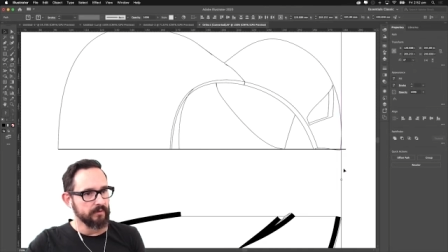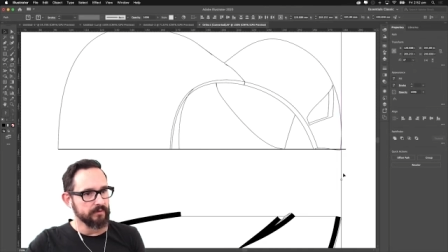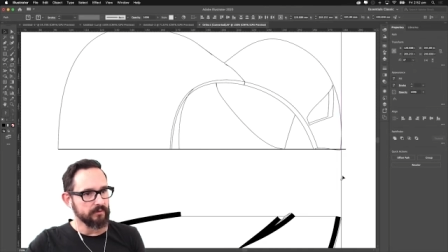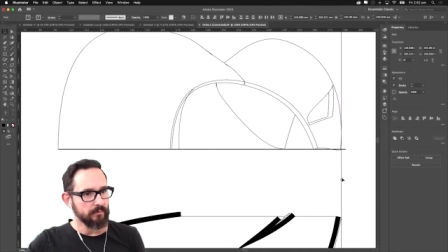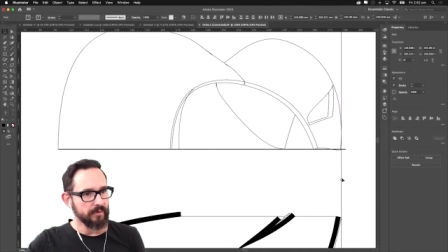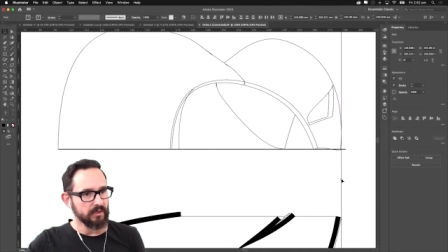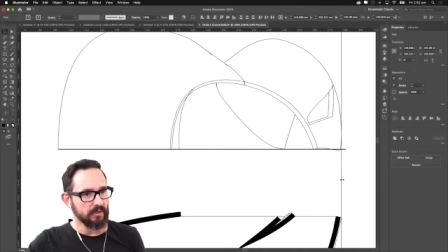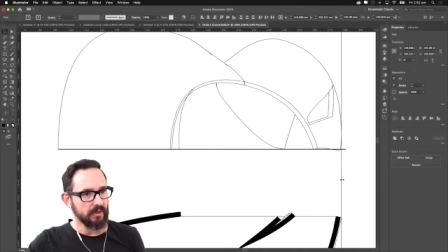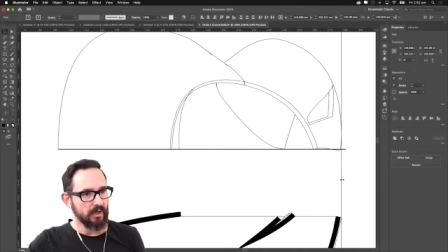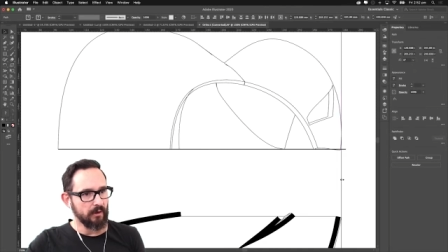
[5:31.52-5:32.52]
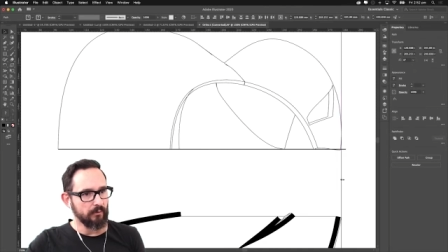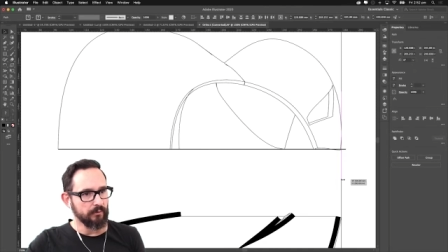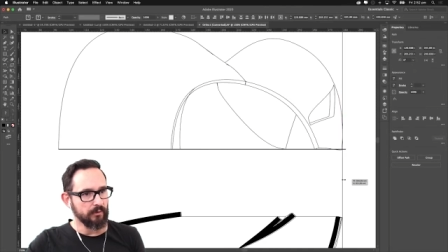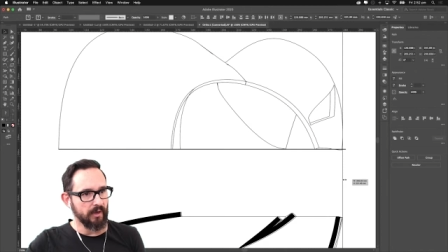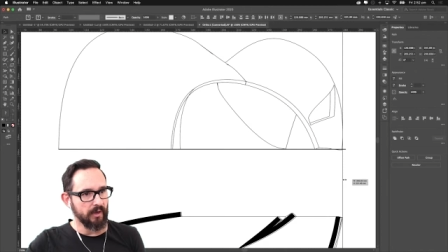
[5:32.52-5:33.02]
so basically now
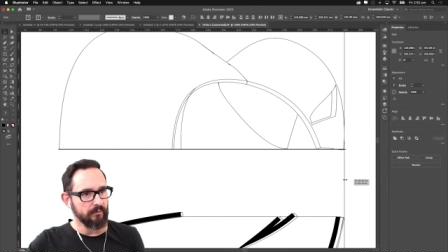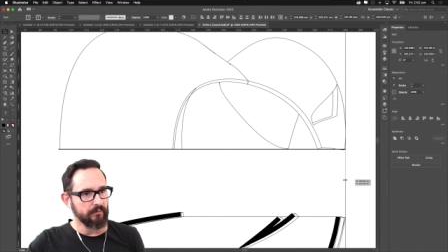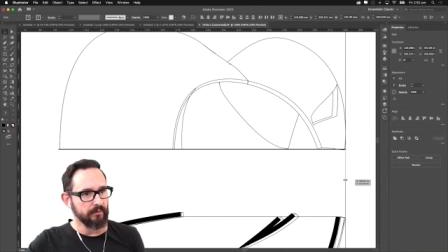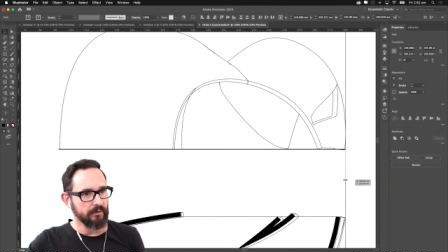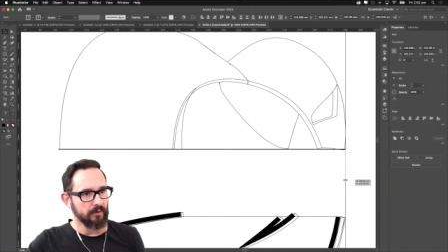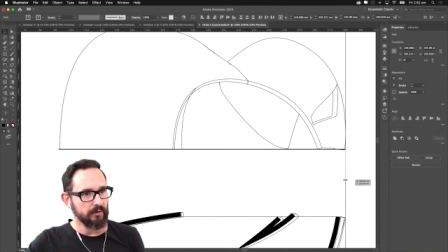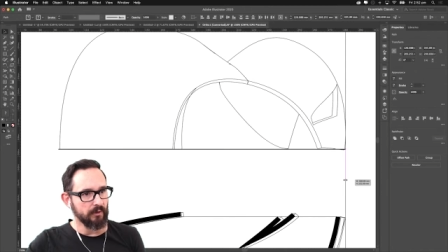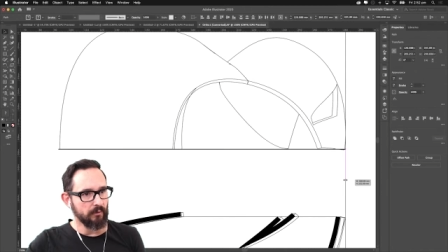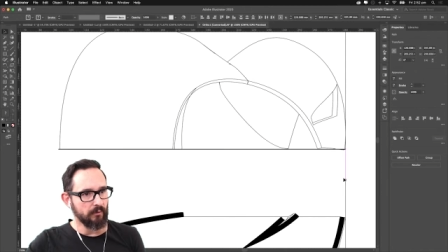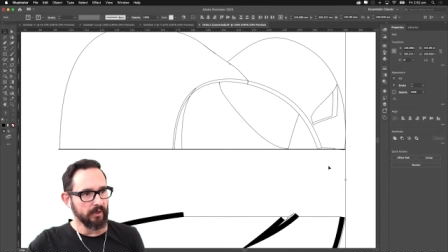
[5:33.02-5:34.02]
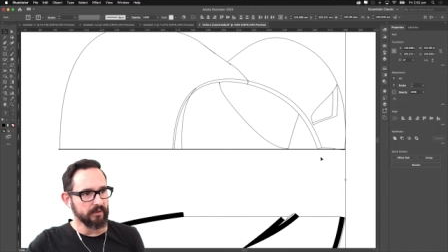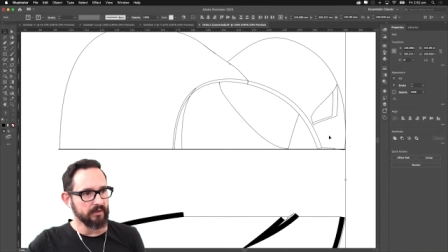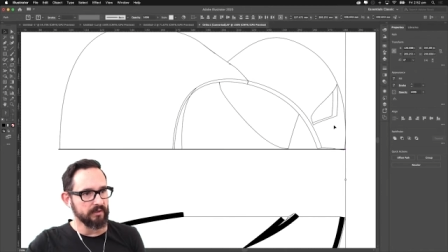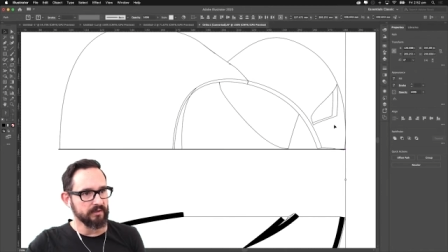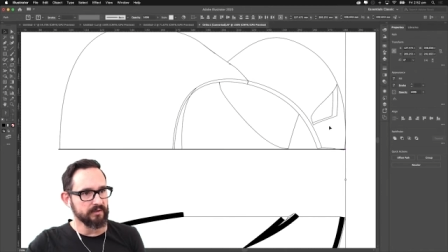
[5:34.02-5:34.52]
you have the correct
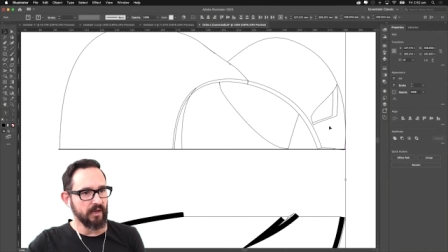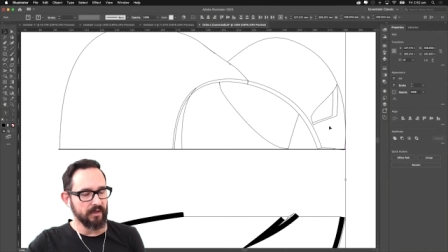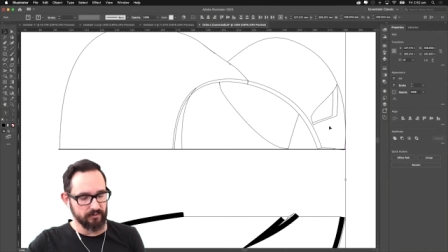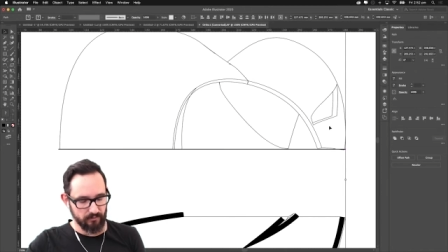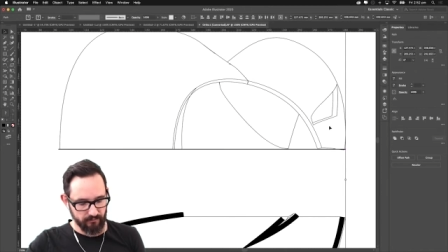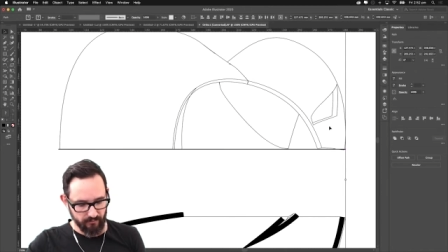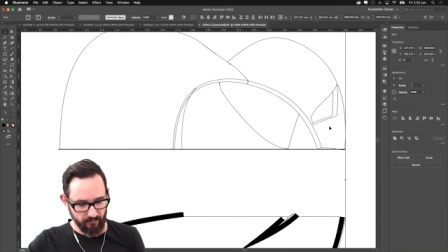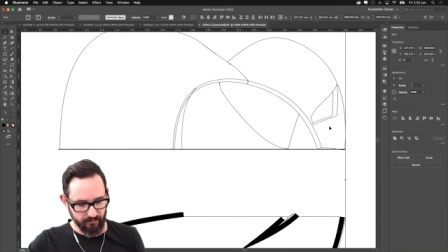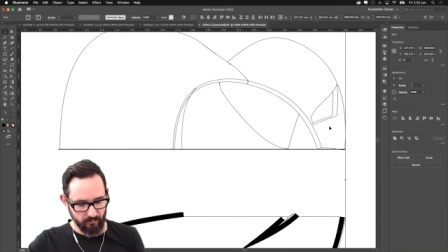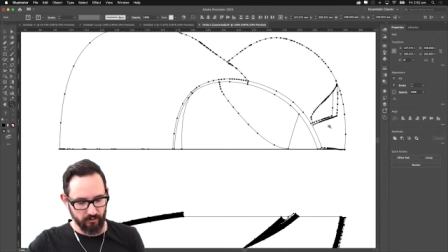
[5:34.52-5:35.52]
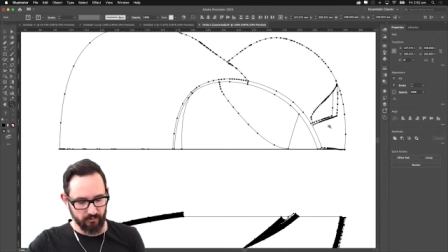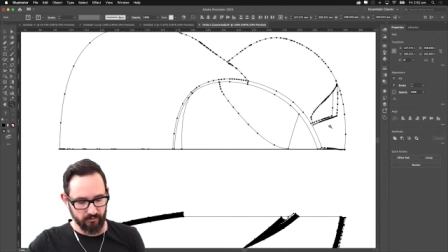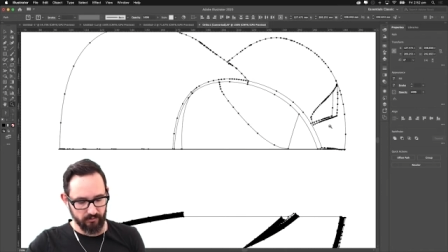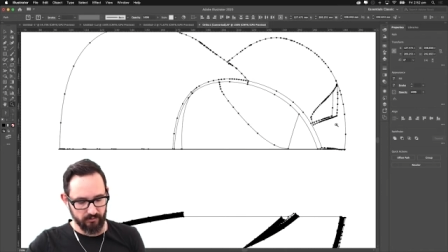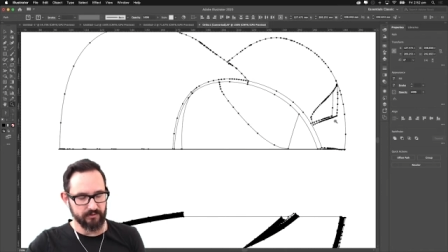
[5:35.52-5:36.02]
size of your
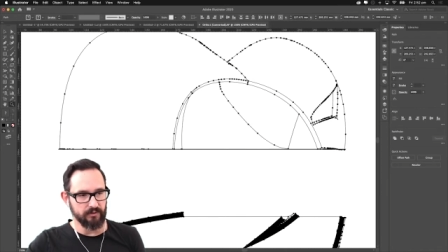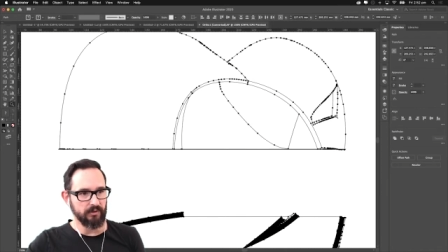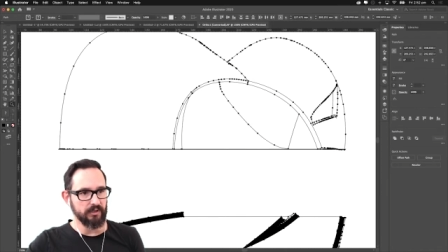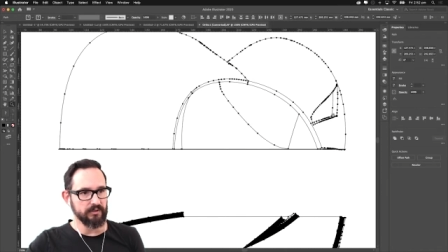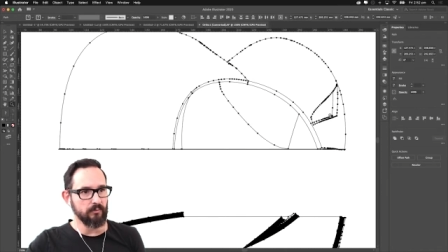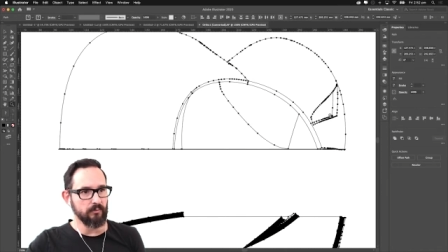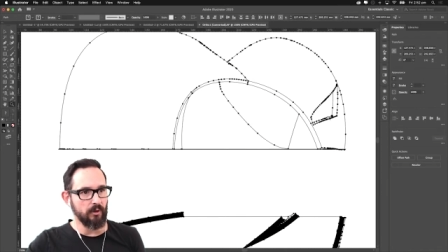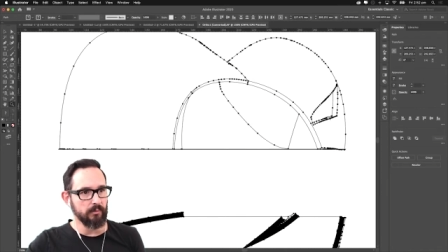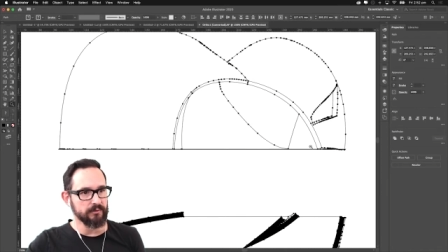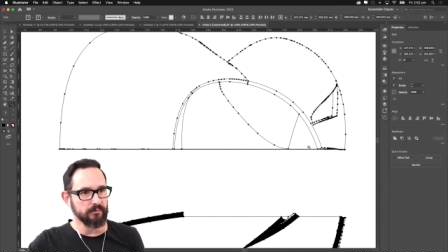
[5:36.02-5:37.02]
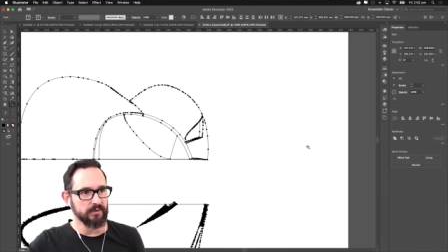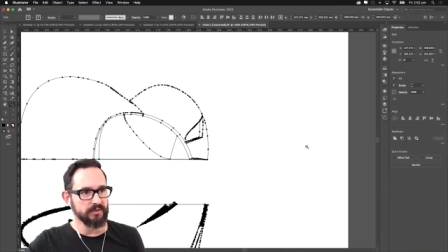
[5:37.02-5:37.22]
model. So there's no problems with the